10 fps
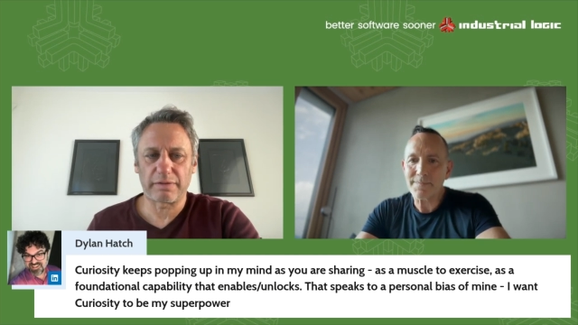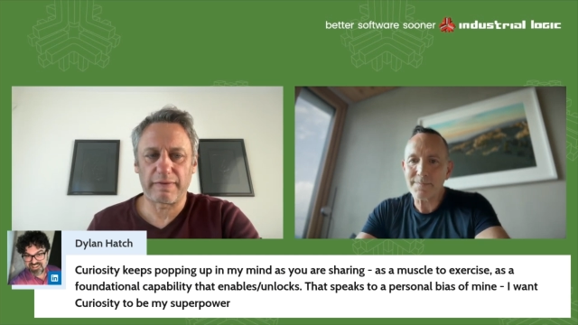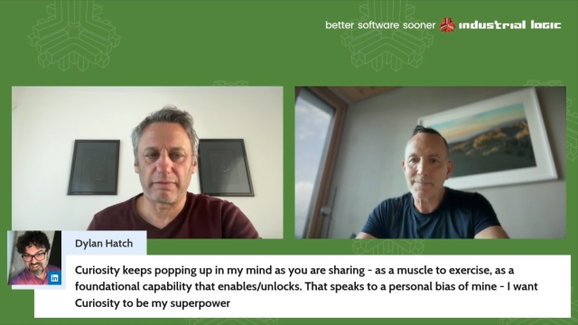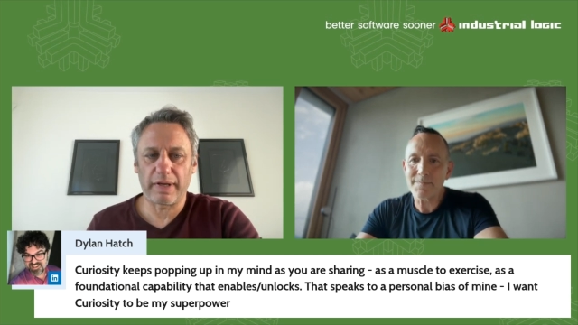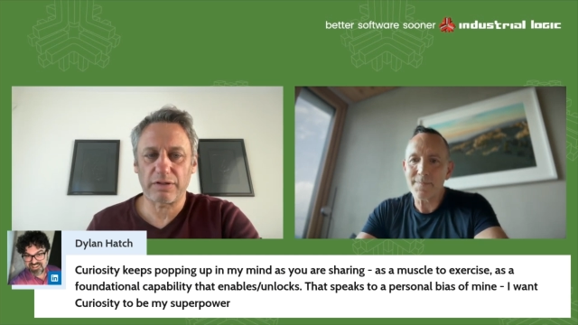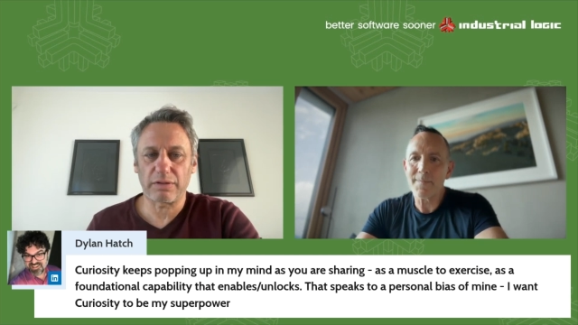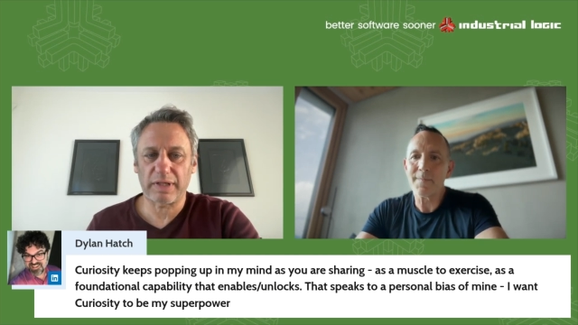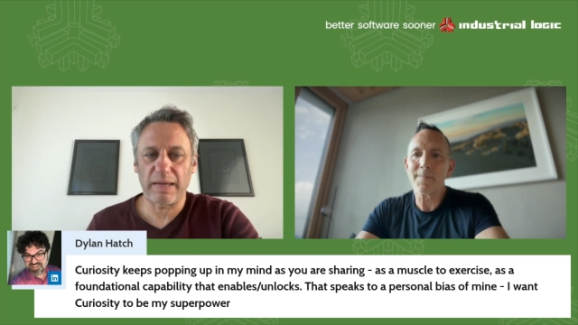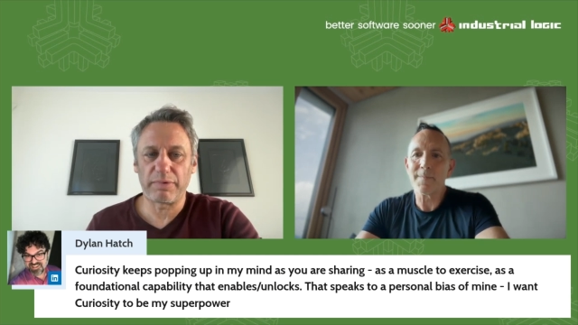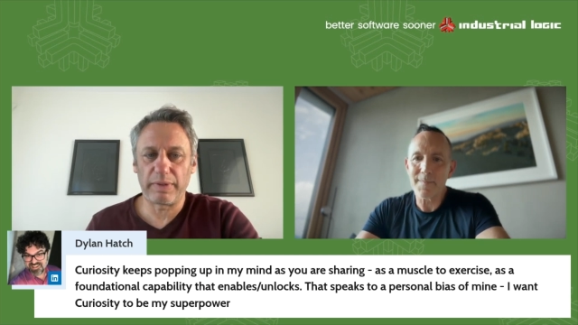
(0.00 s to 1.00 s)
Speaker 1: as a foundational
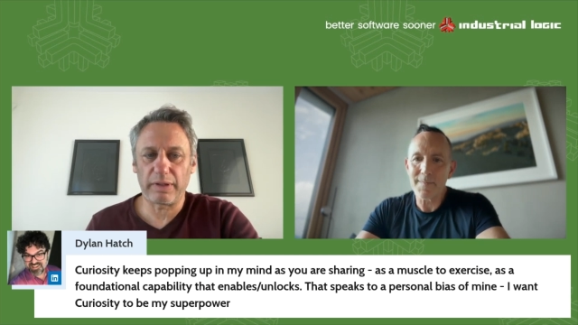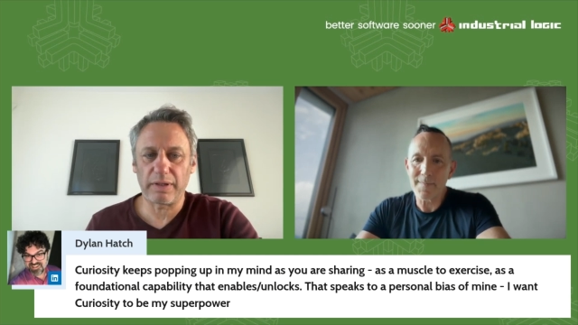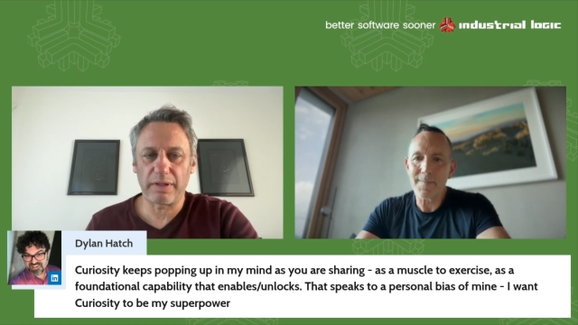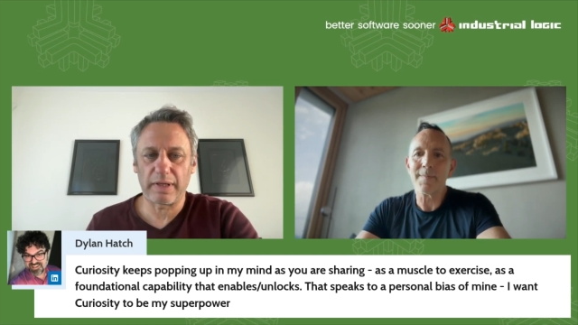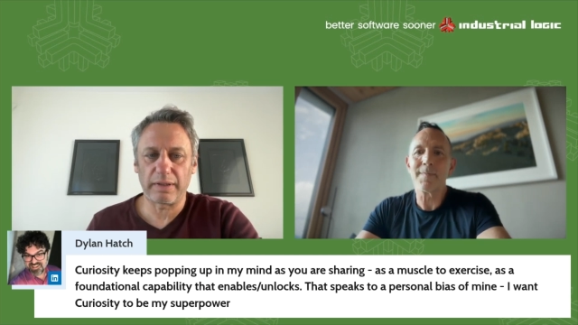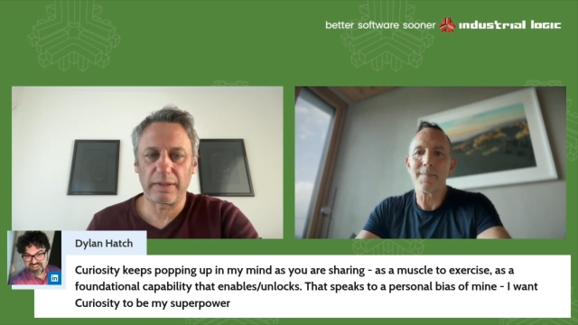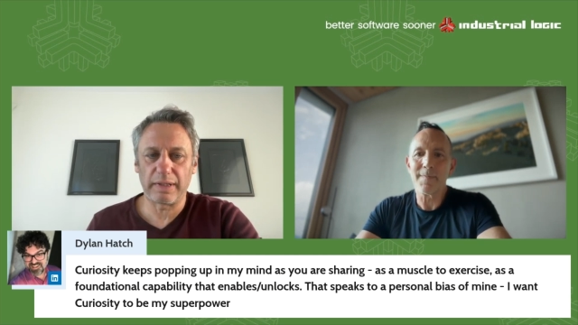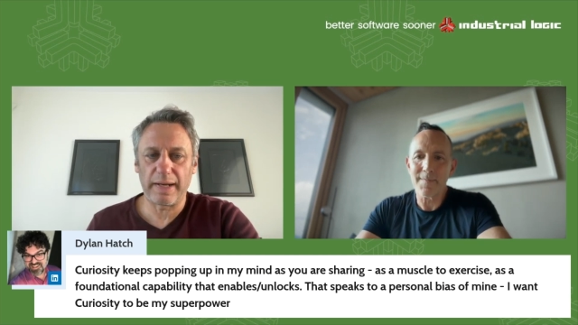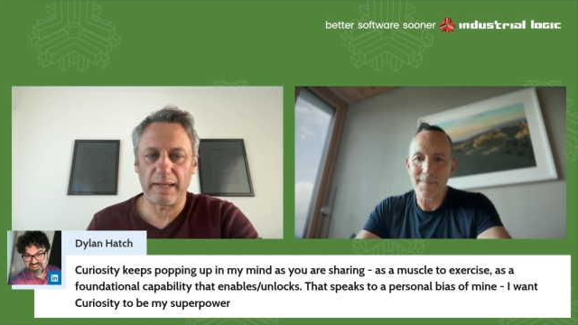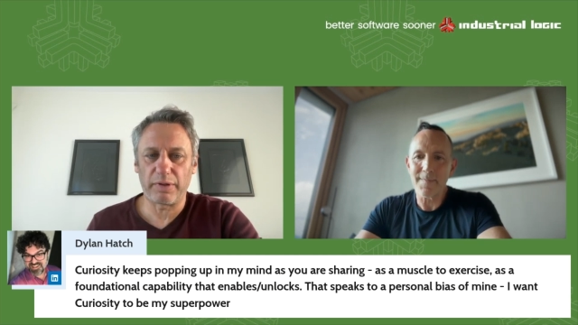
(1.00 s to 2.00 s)
capability that
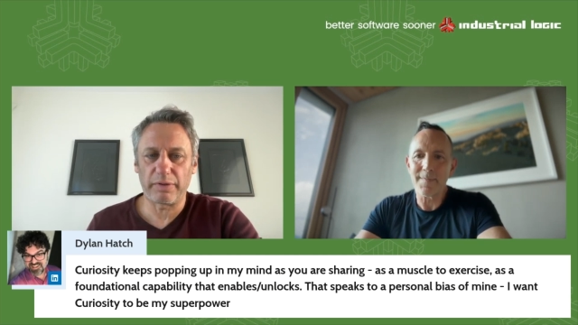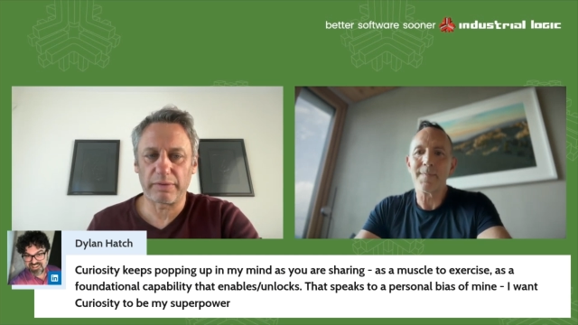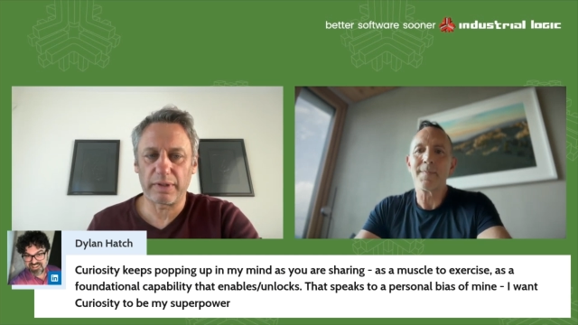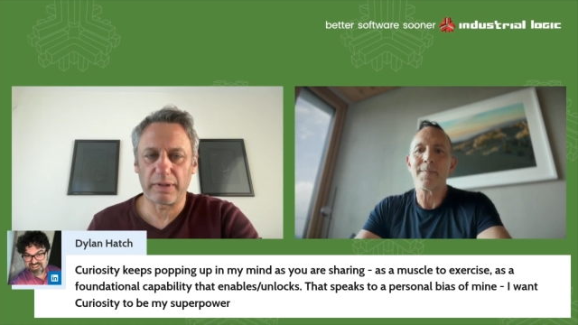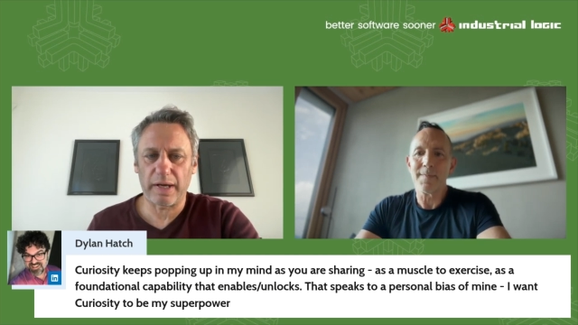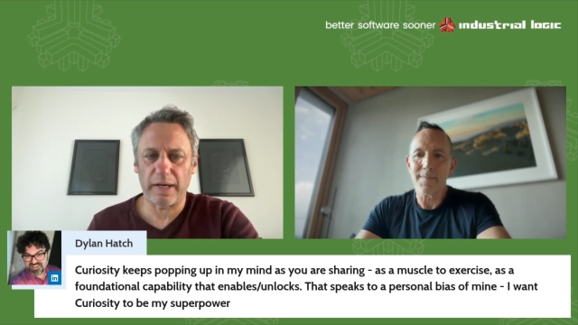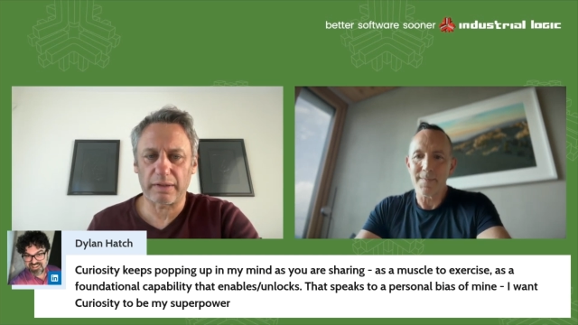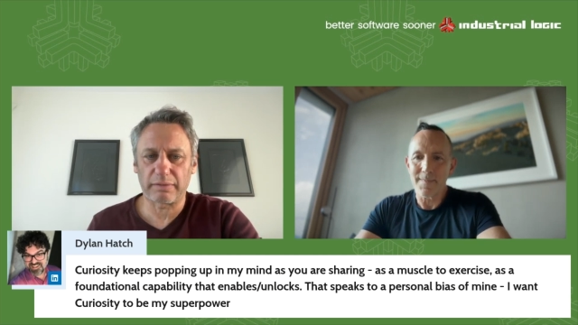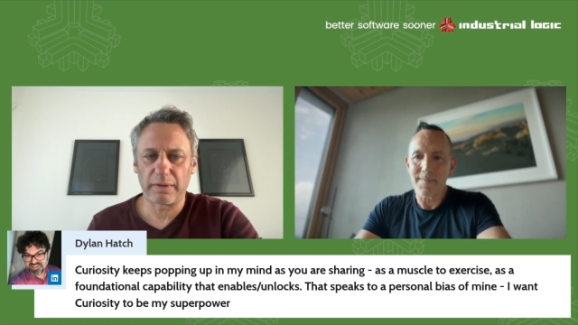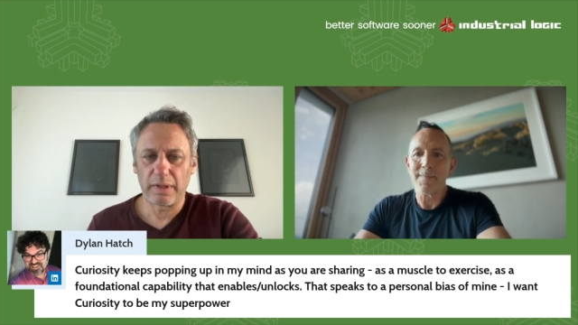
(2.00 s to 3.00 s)
enables and
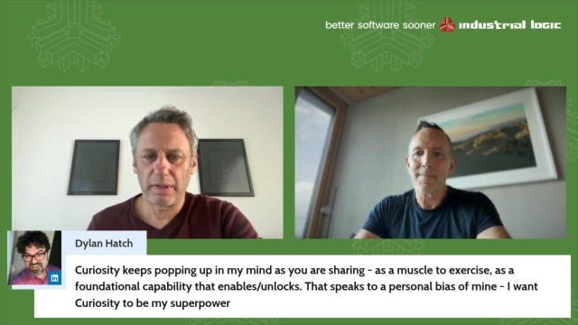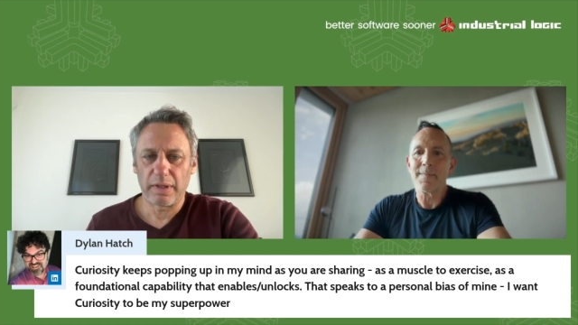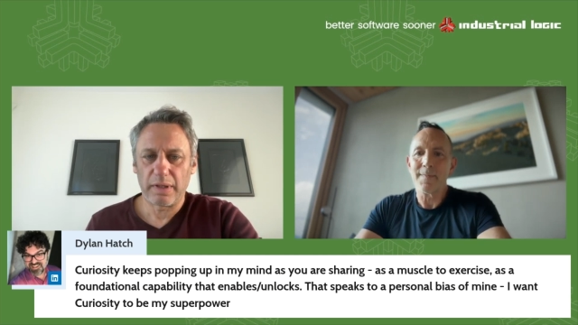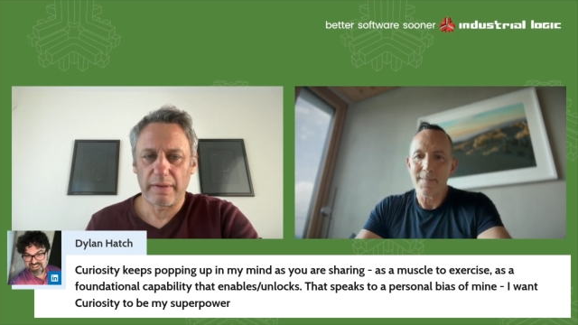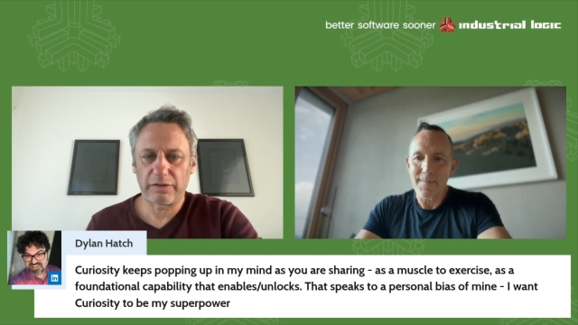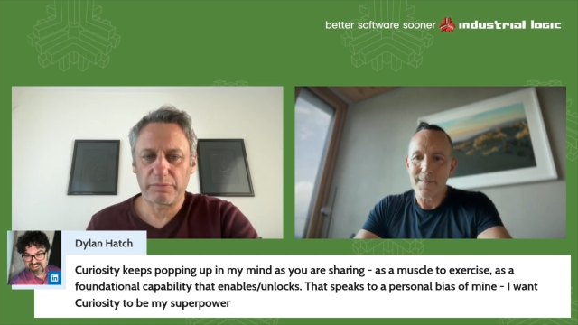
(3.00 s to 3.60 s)
unlocks. That